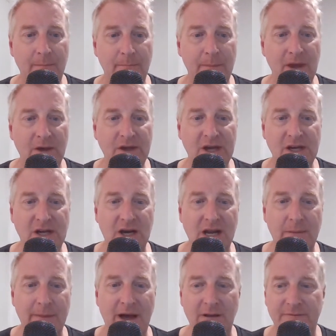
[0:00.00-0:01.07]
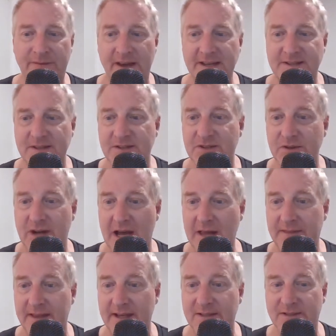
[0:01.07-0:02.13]
Million gonna melt faces soon. I
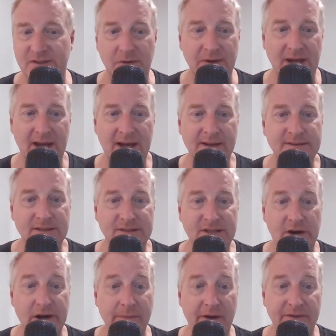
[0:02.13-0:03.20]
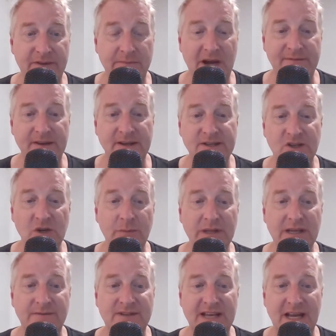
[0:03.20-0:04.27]
think so. Yes, it's already melted my face. You
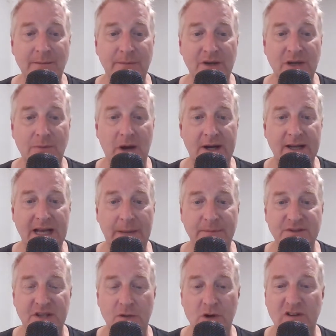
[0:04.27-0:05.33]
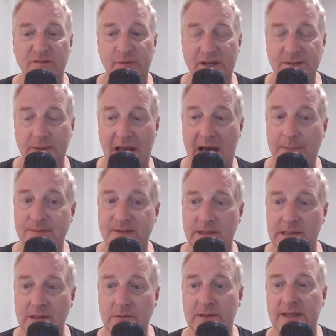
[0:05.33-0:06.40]
believe 10 billion market cap is in the realm of possibility?
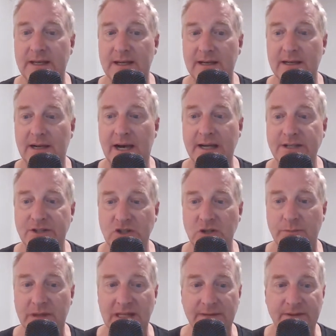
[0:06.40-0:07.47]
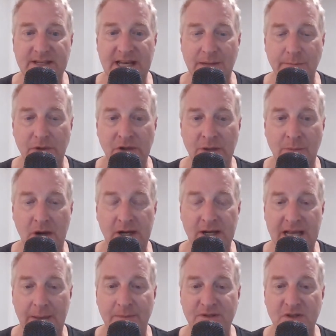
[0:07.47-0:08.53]
Absolutely. I do believe a 10 billion
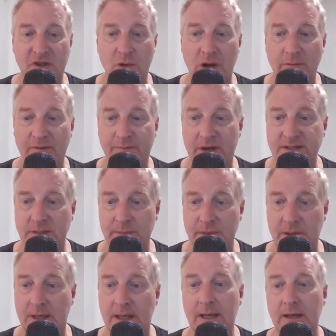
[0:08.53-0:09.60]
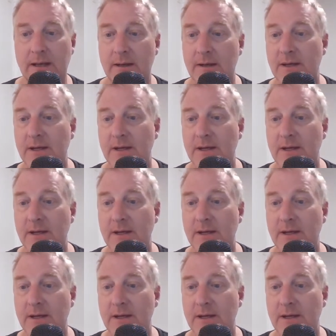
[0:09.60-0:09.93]
market cap is in the realm of possibility.